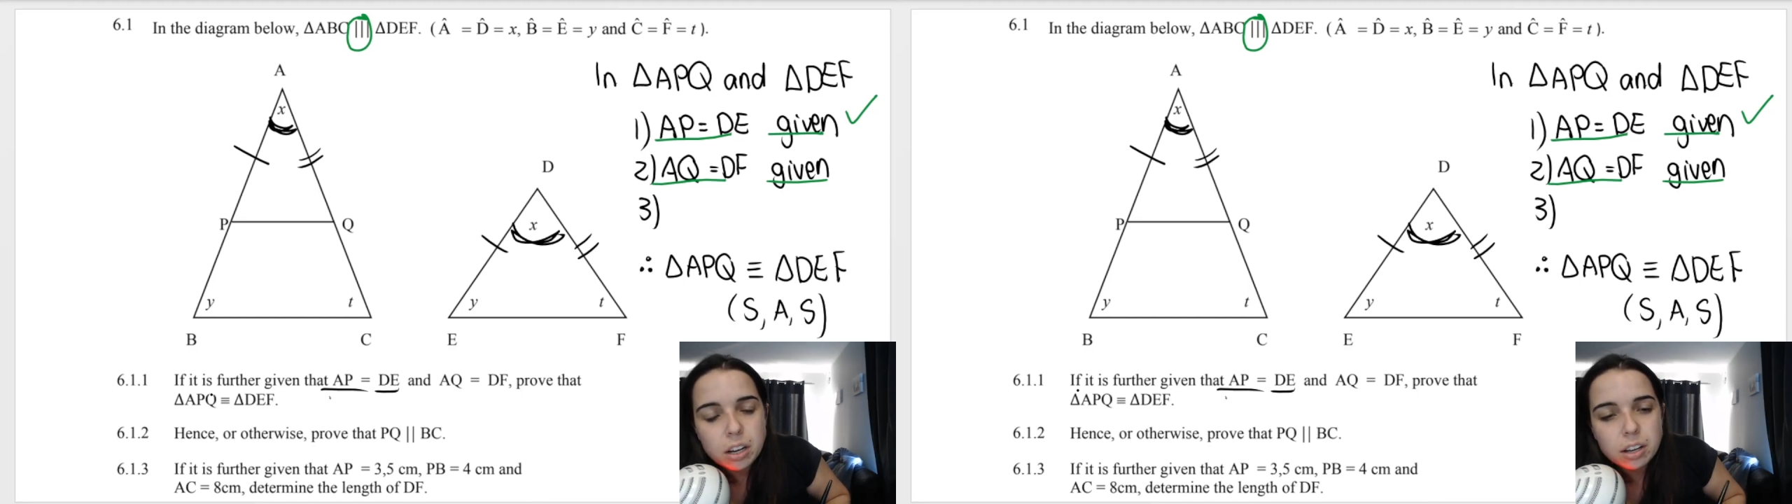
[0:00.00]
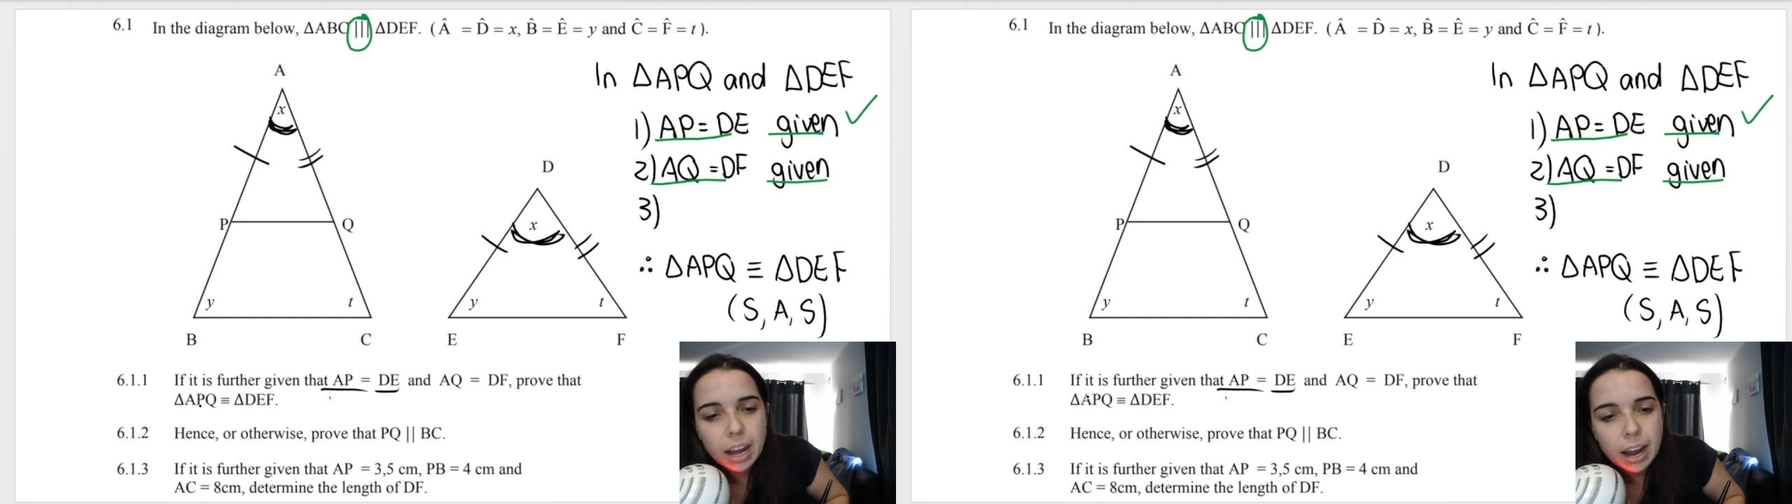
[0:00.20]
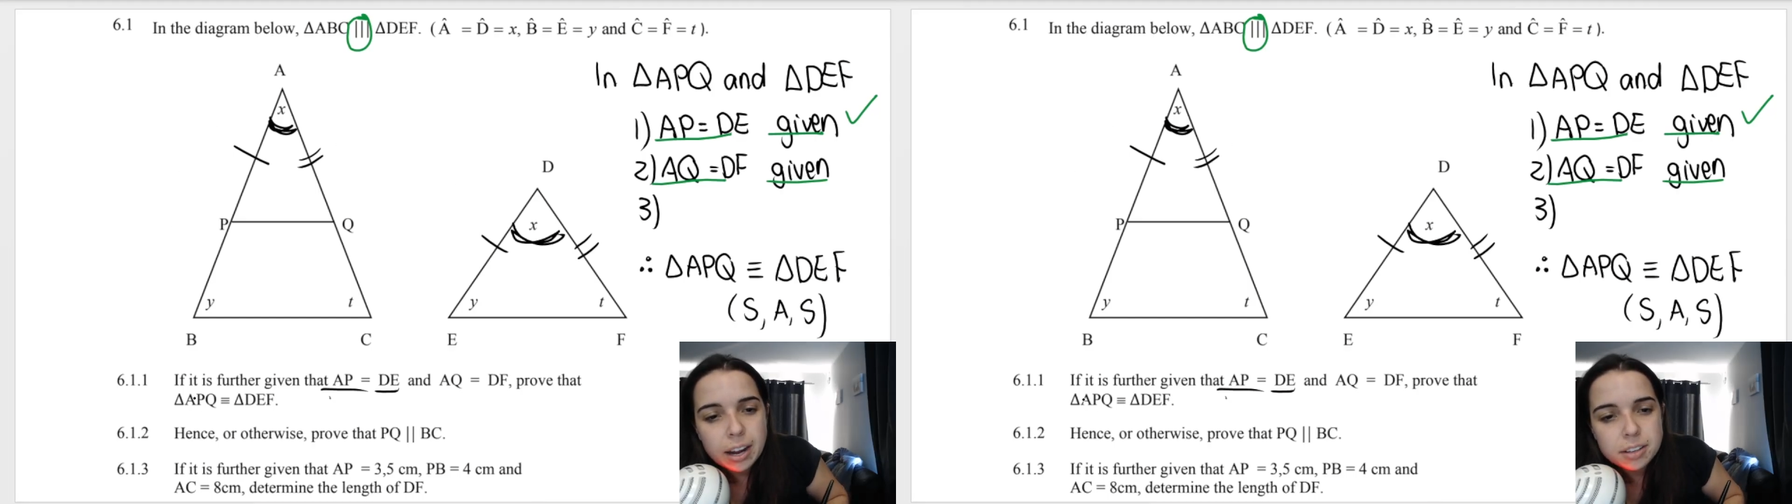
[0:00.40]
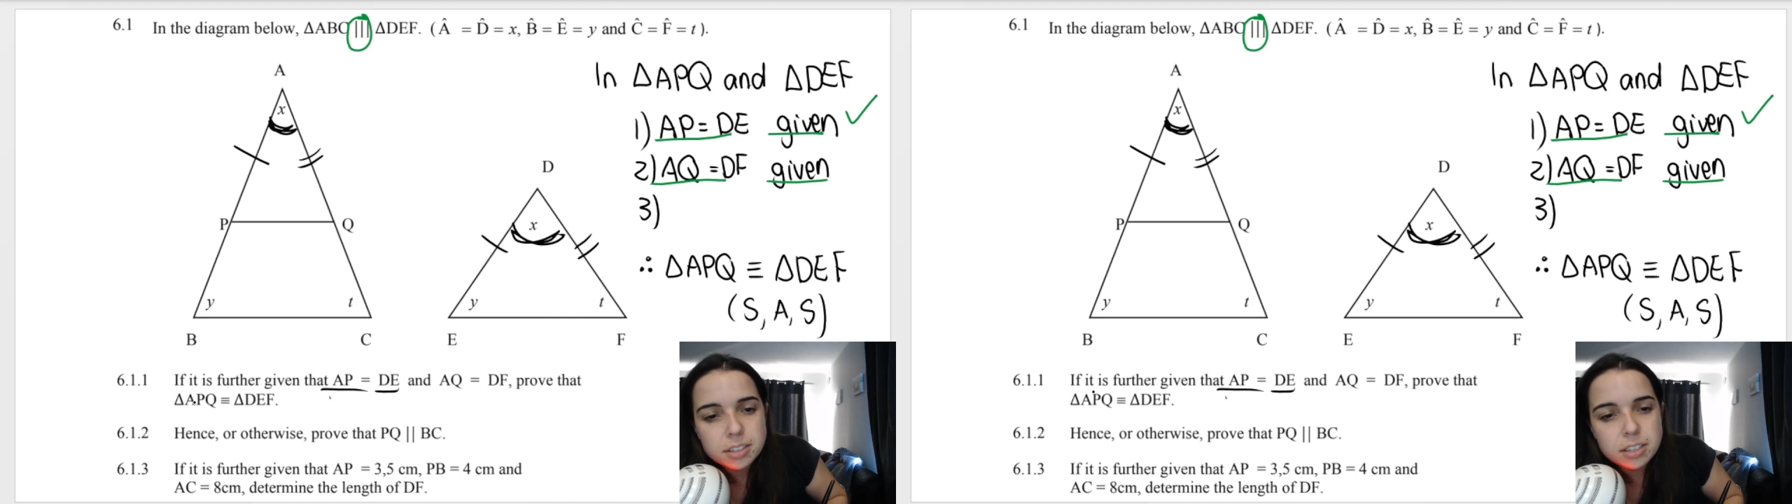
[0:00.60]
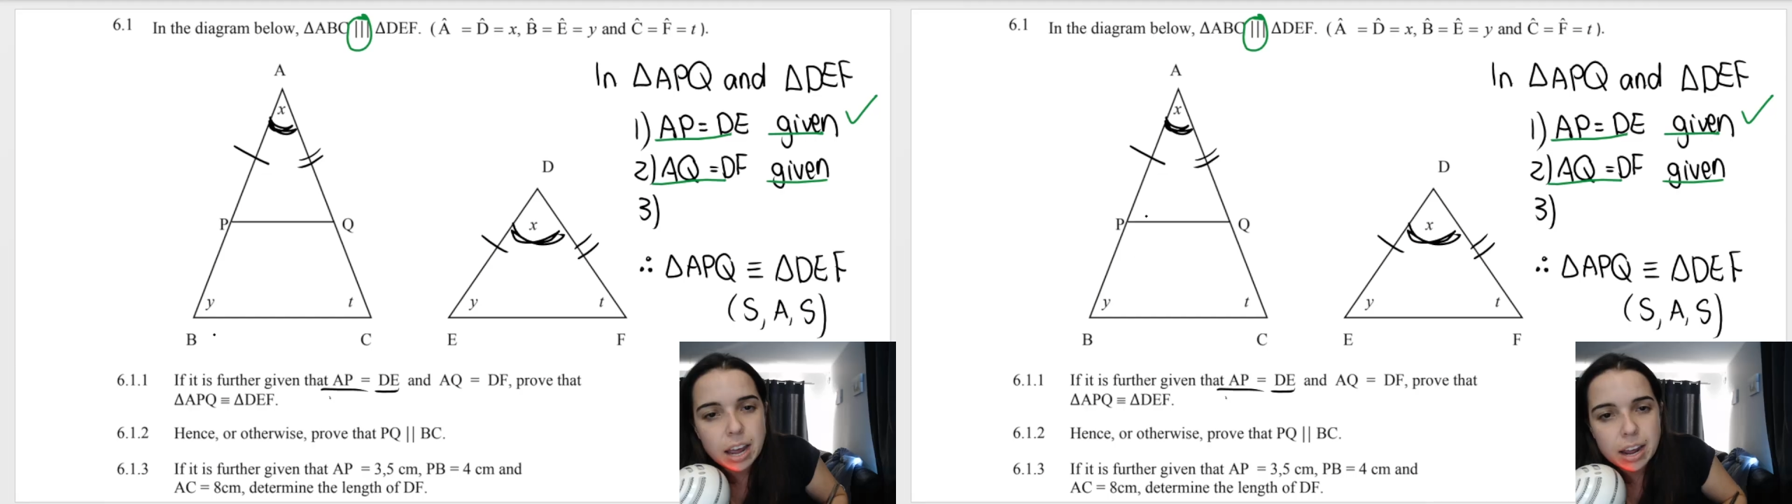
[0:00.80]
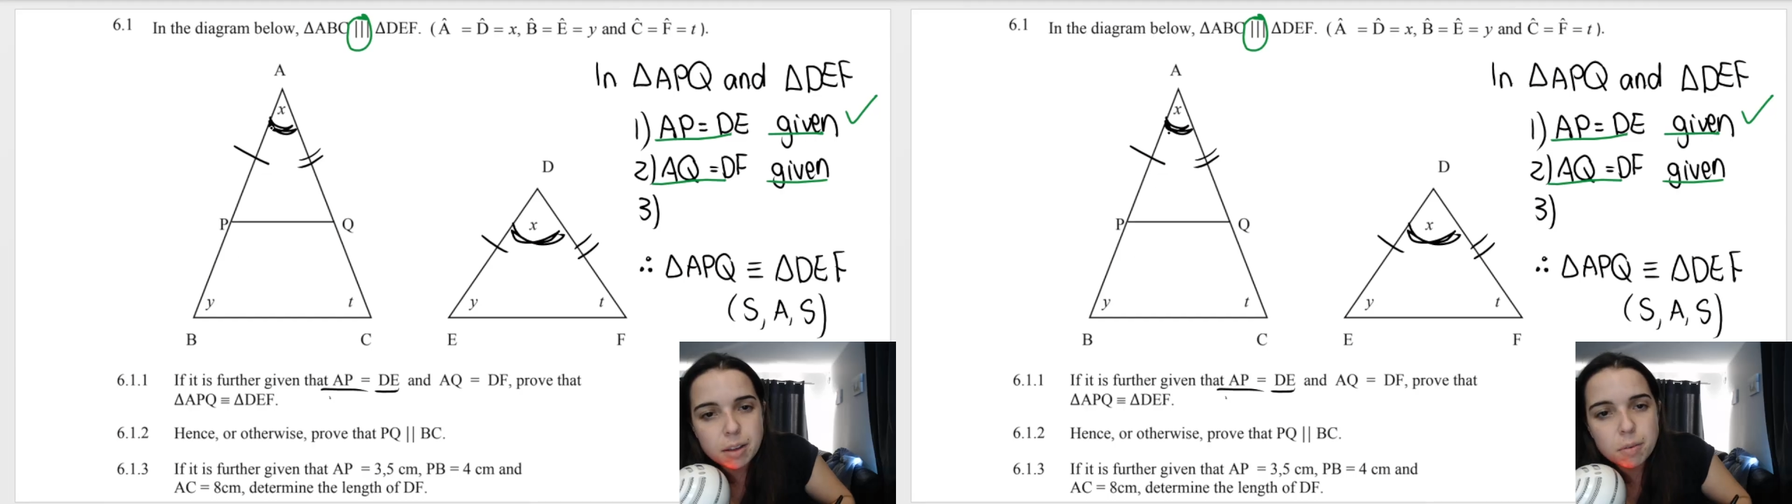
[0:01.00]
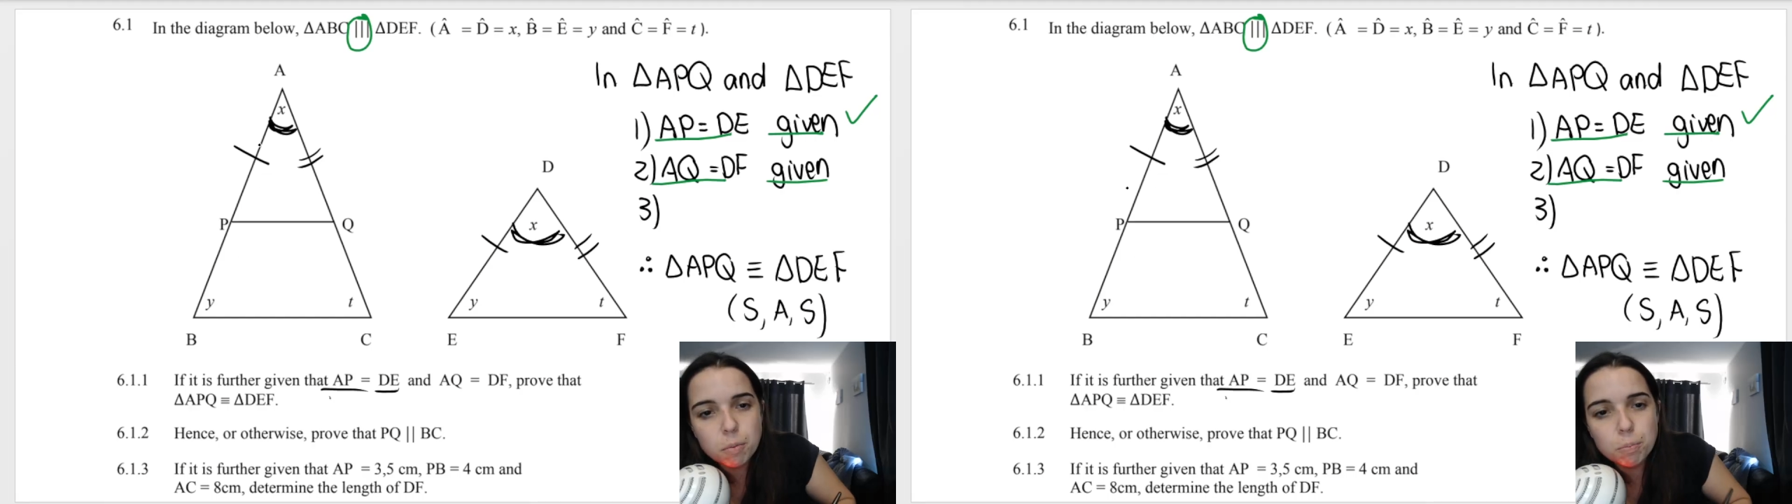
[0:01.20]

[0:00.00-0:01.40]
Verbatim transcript: can say,